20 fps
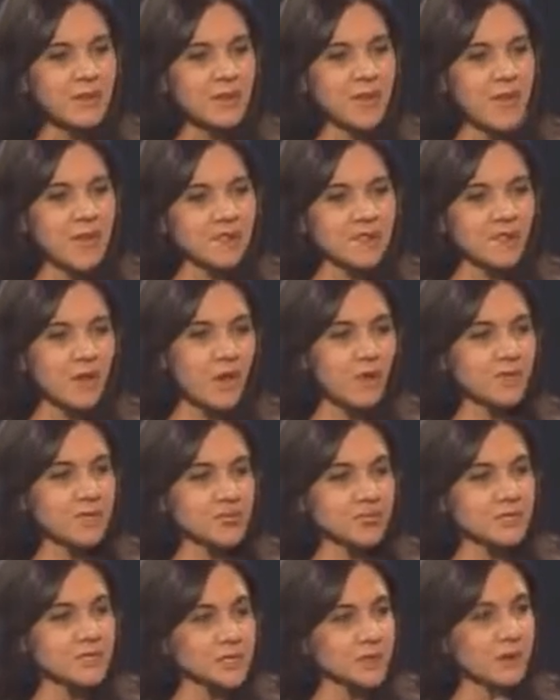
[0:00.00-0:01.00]
but as it all
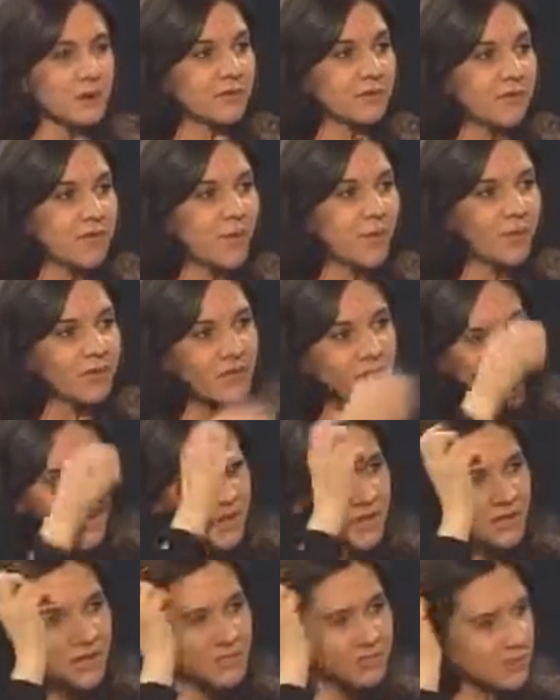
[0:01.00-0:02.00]
starts to unfold,
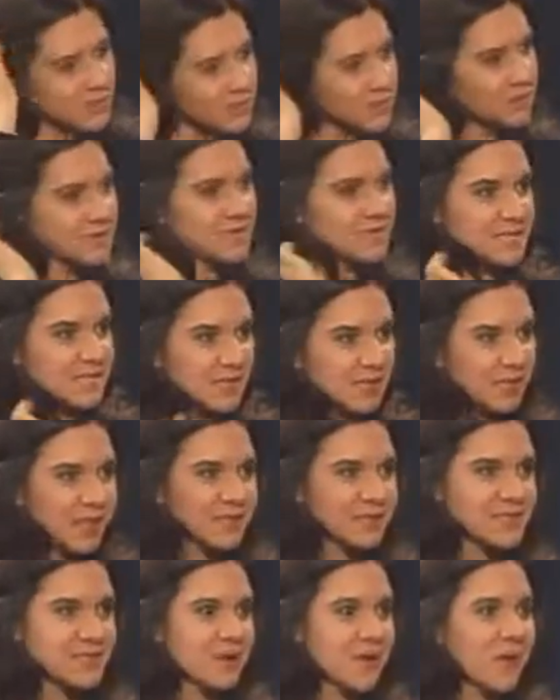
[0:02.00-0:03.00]
you can sort of see
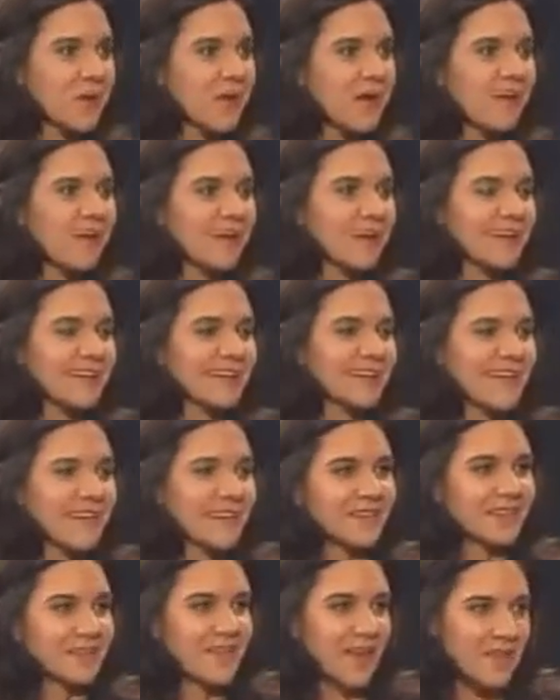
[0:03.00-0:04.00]
where it's going, and
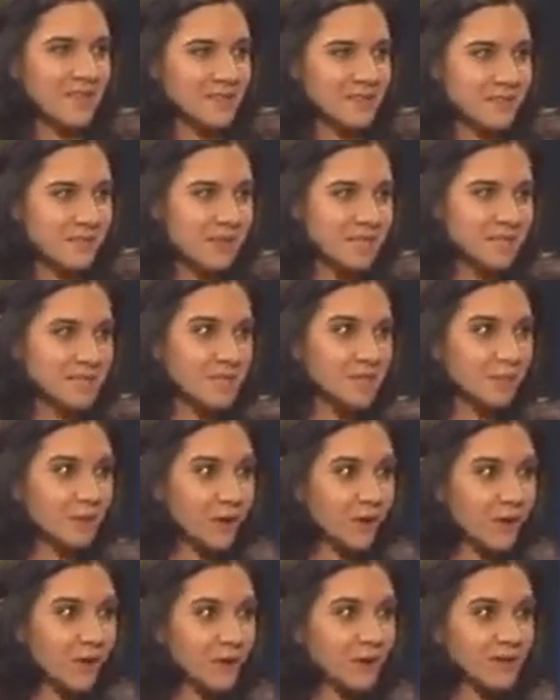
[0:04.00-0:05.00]
the lines begin to
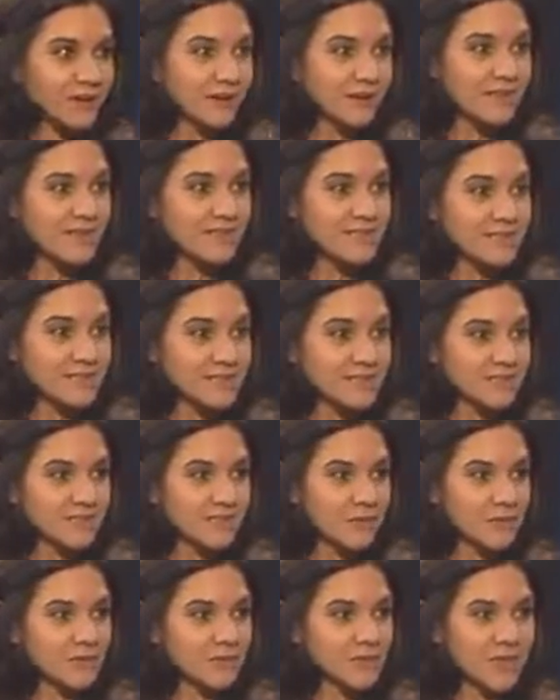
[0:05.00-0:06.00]
blur, and it's,
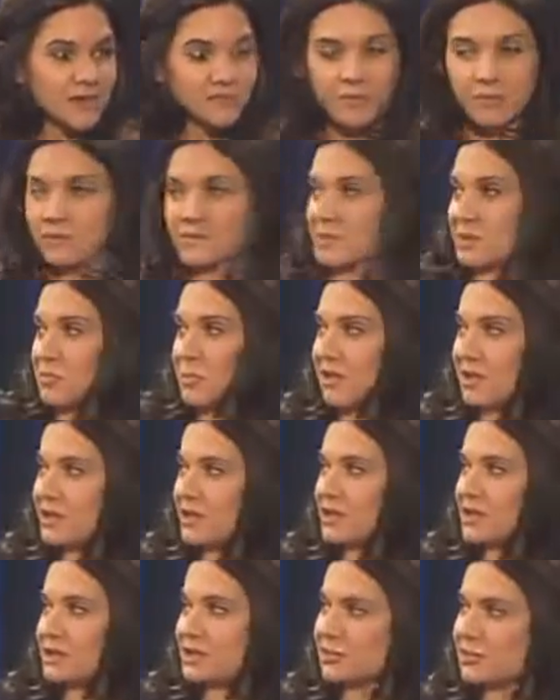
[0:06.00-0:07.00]
everyone's opinion.